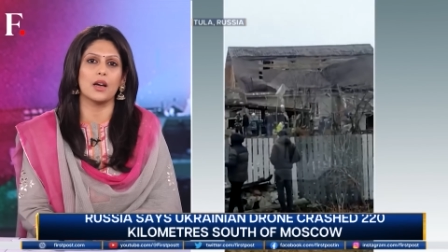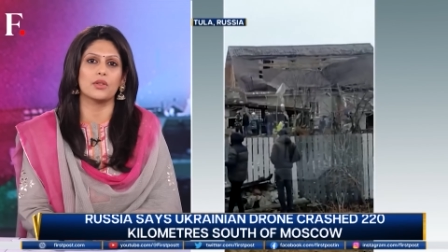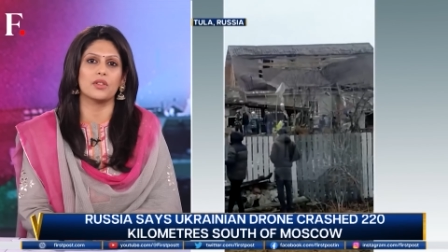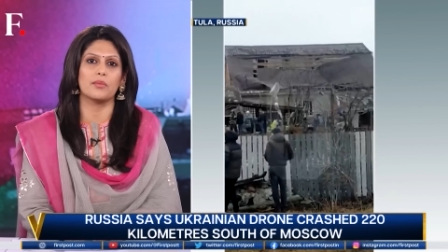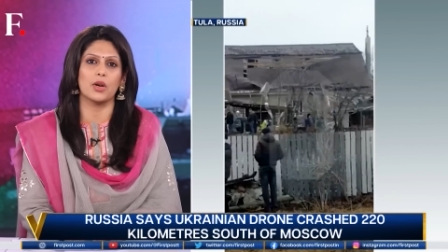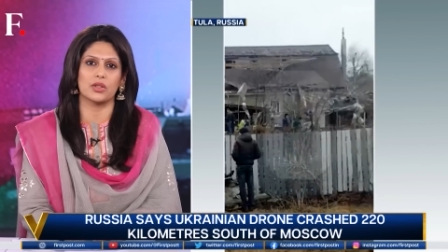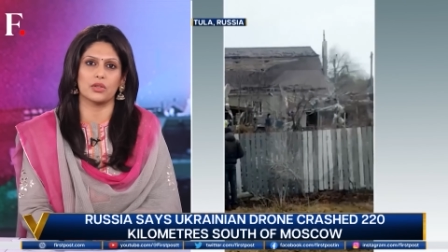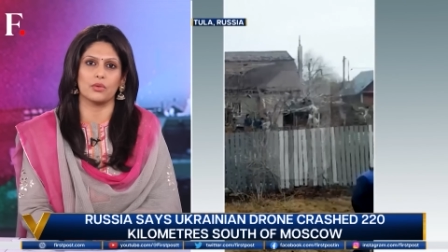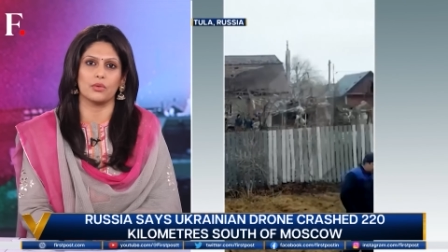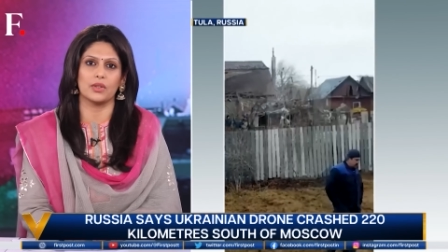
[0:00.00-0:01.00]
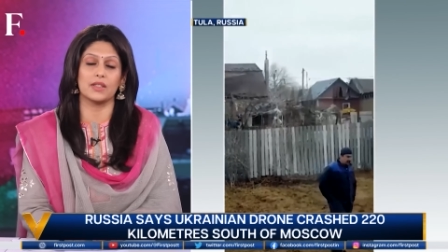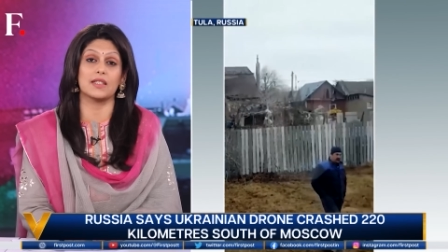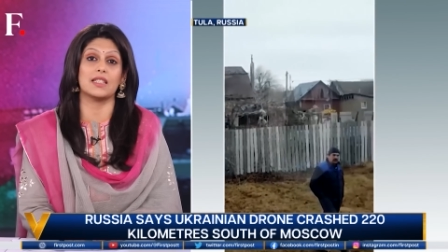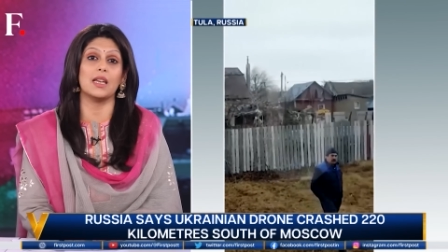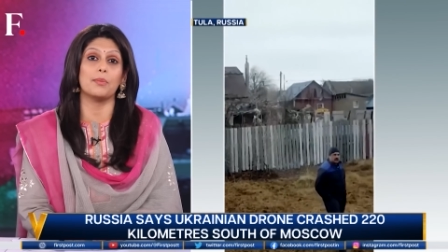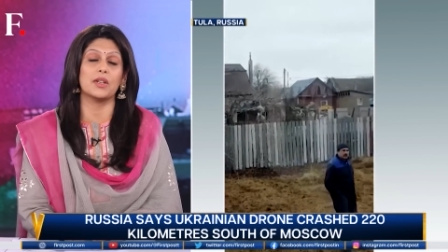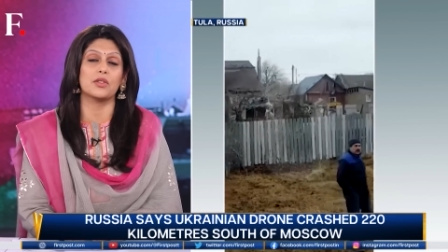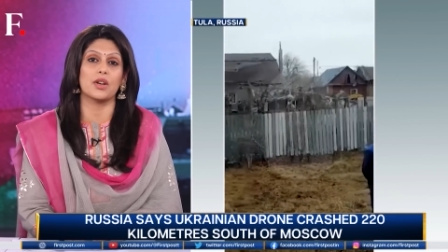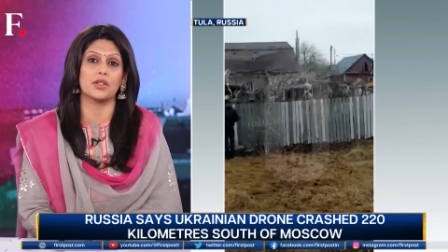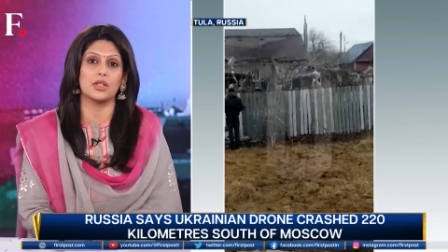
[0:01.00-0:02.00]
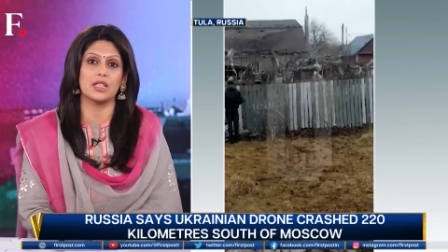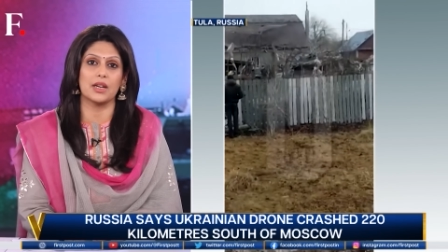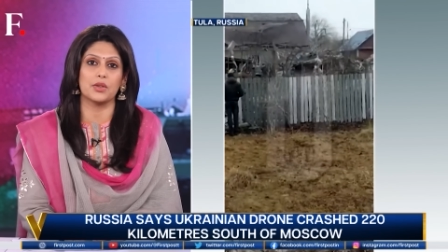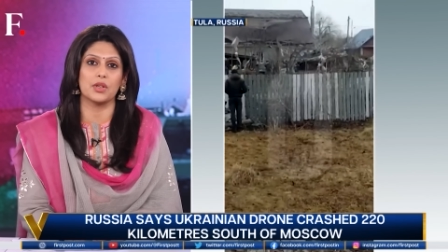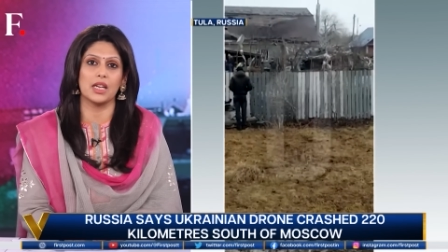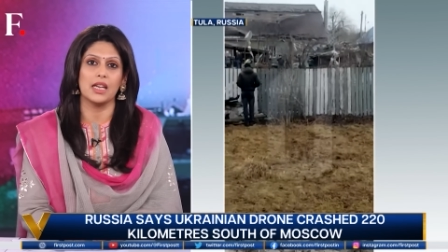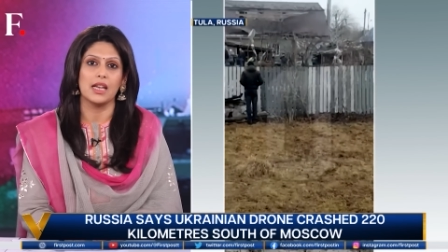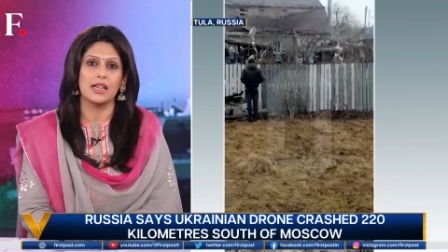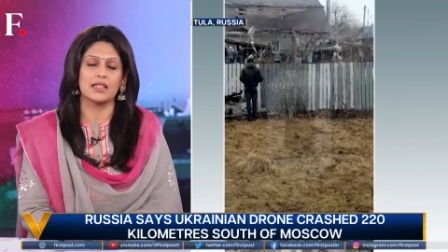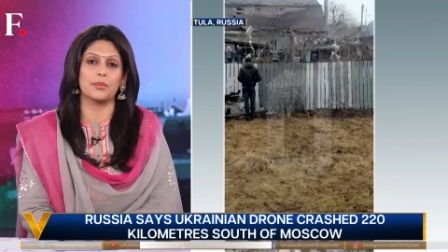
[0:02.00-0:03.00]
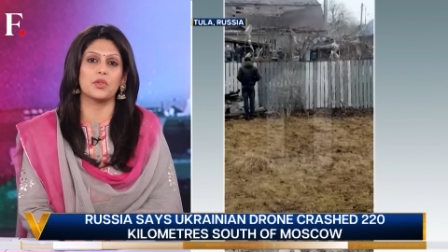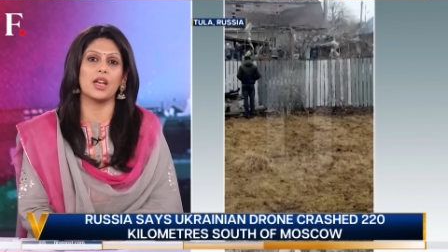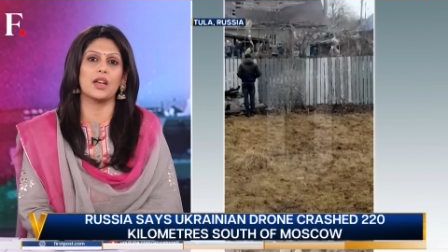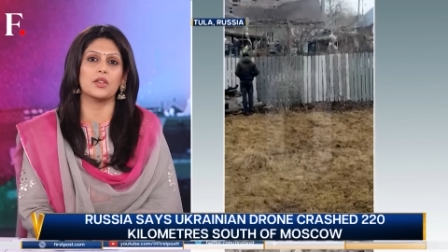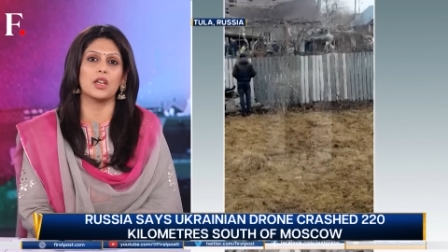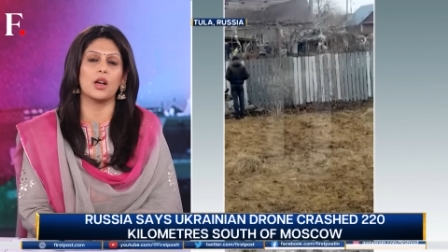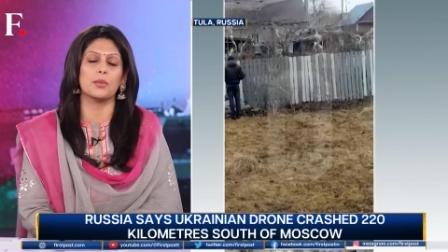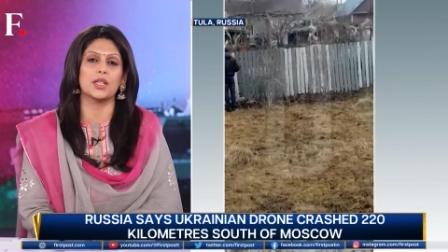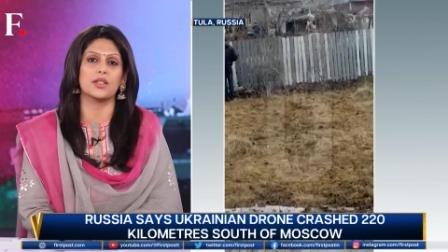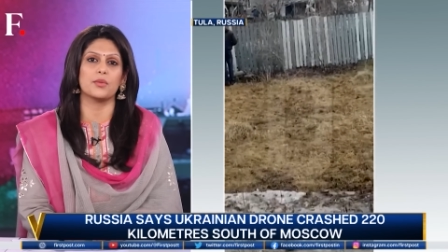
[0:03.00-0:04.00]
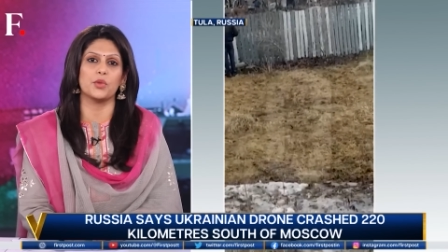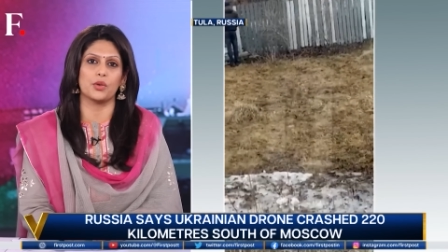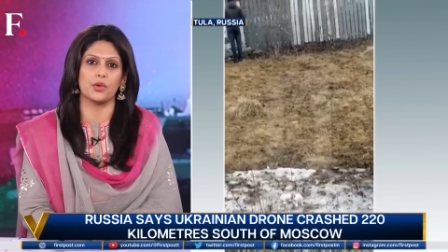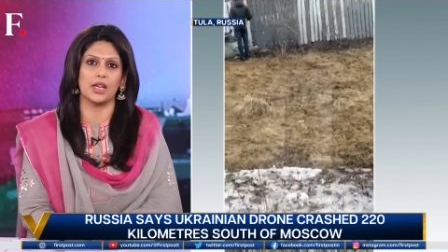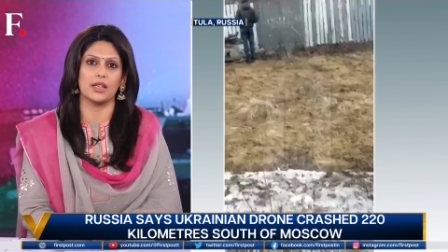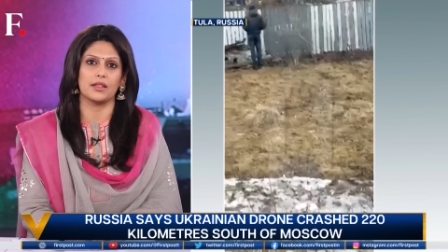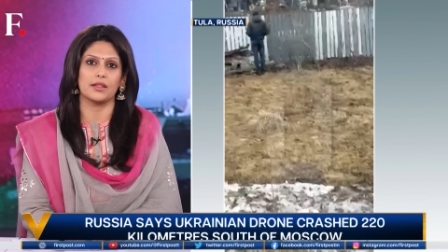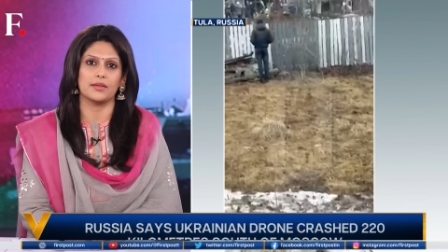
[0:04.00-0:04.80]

south of Moscow. This is deep into Russian territory, some three hundred kilometers from Ukraine.